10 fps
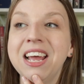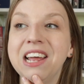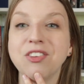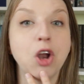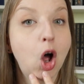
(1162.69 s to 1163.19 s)

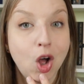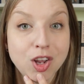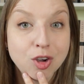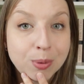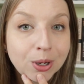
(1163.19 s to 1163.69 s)
It's an
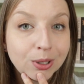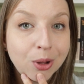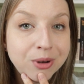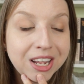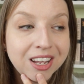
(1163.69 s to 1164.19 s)
audiobook
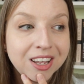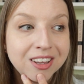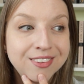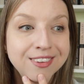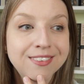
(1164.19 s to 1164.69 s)
loaning
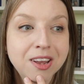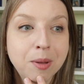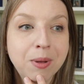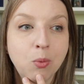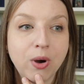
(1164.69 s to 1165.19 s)
system